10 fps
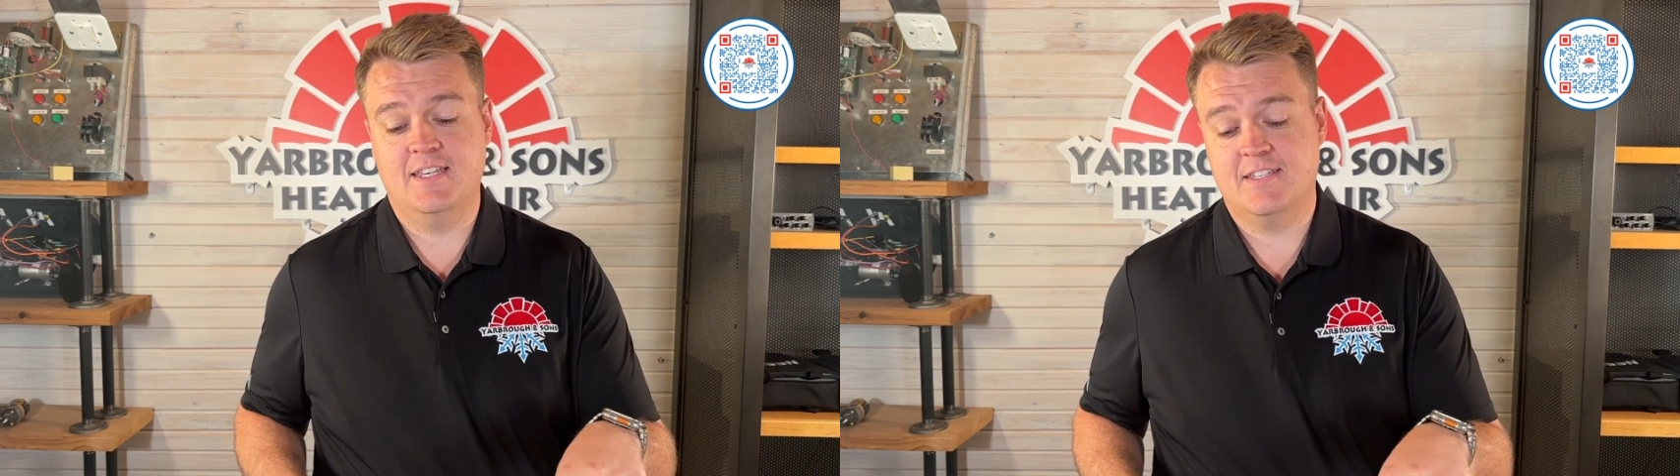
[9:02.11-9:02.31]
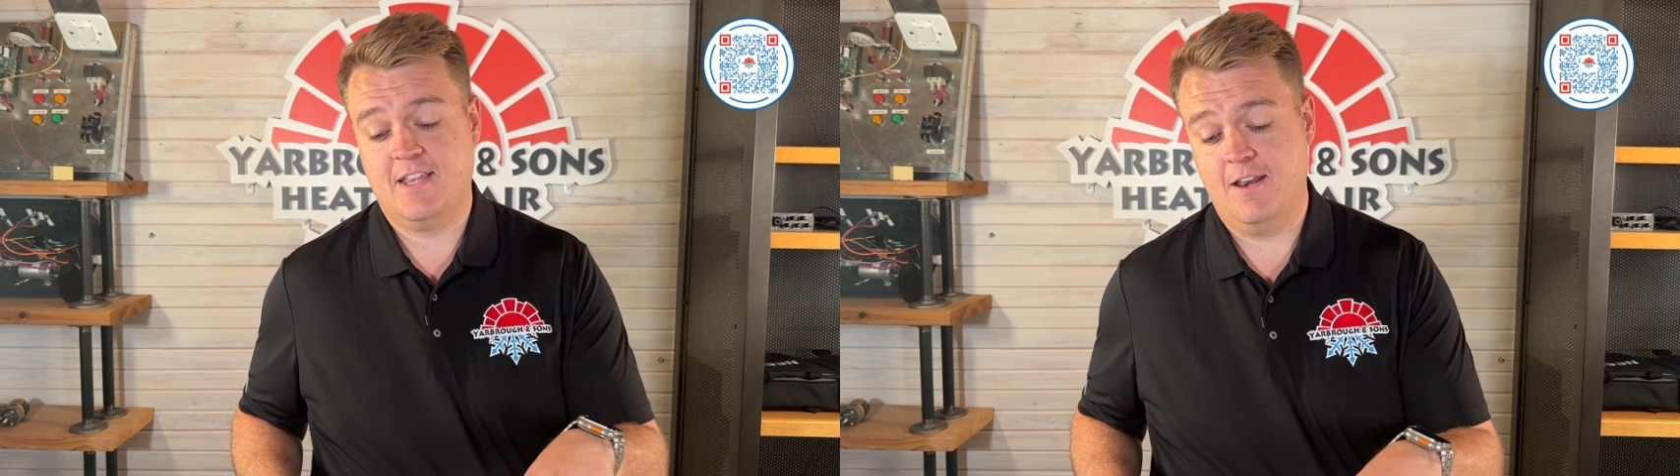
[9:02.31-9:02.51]

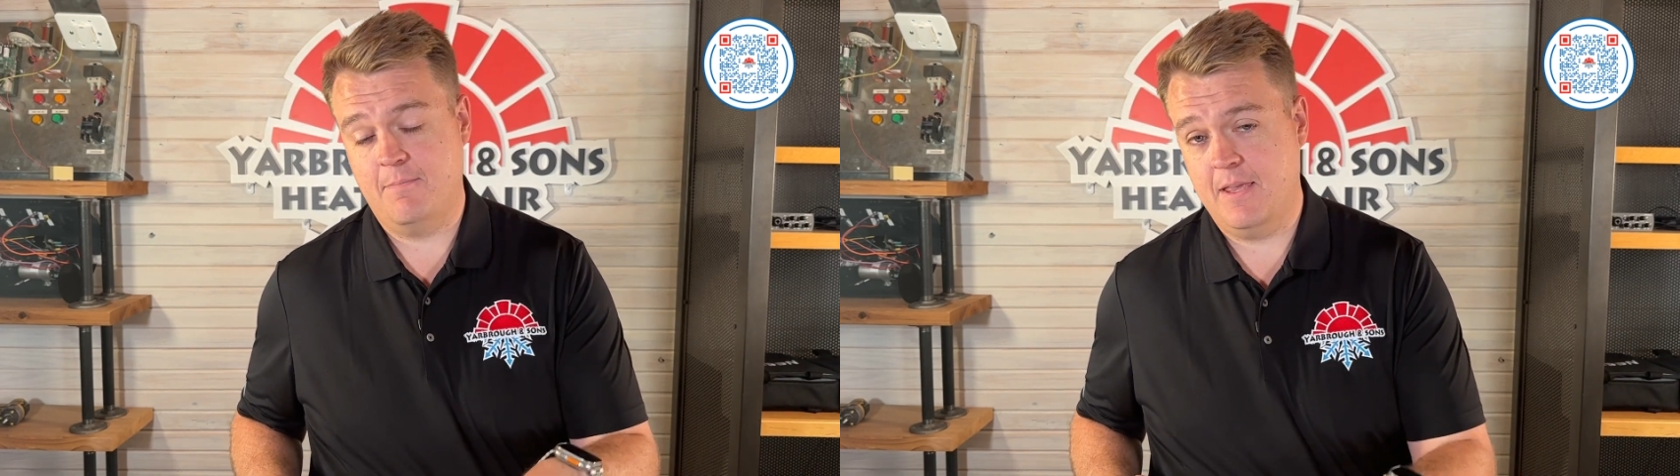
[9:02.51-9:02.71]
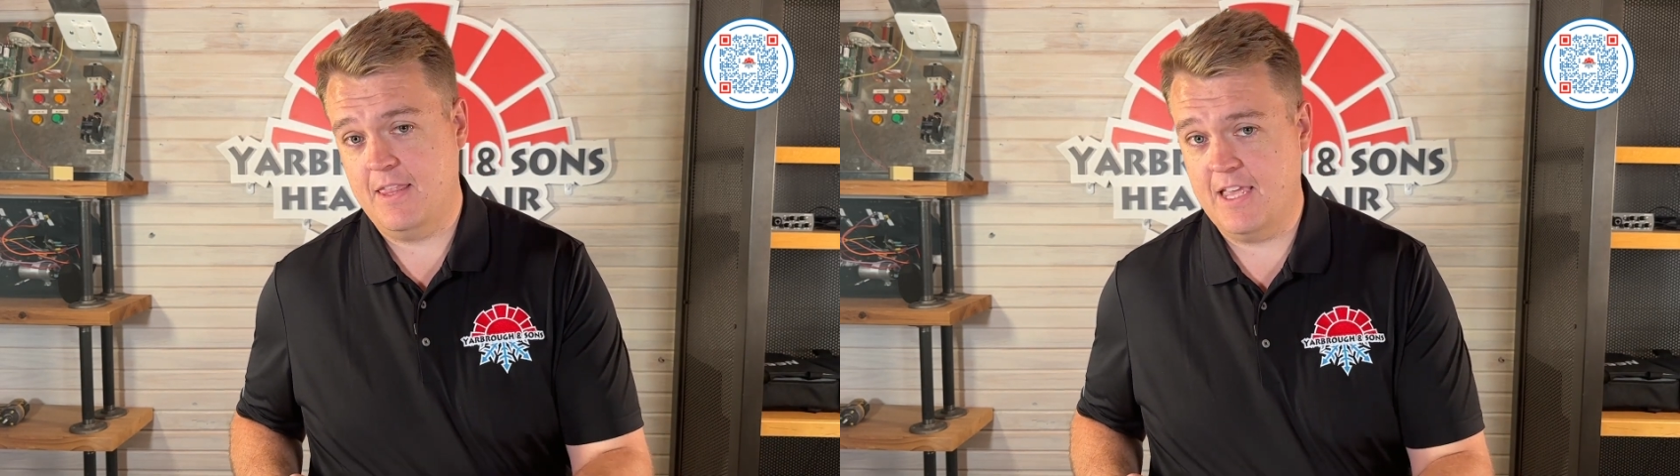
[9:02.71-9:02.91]
it's going to
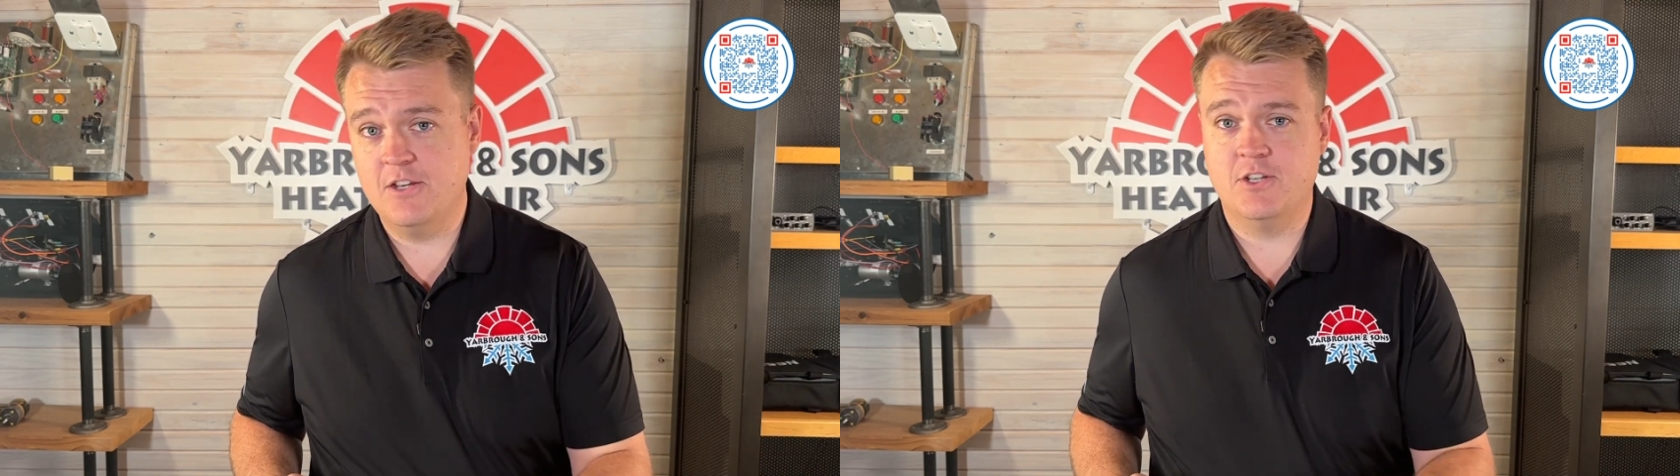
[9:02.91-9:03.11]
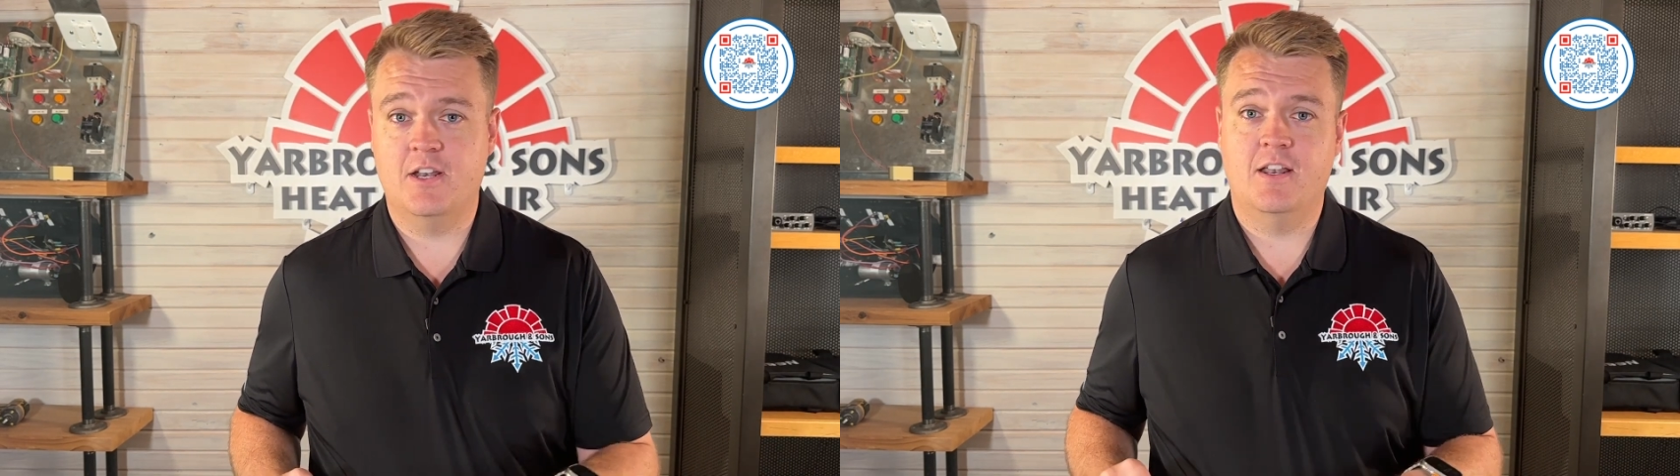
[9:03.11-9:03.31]
be the engine,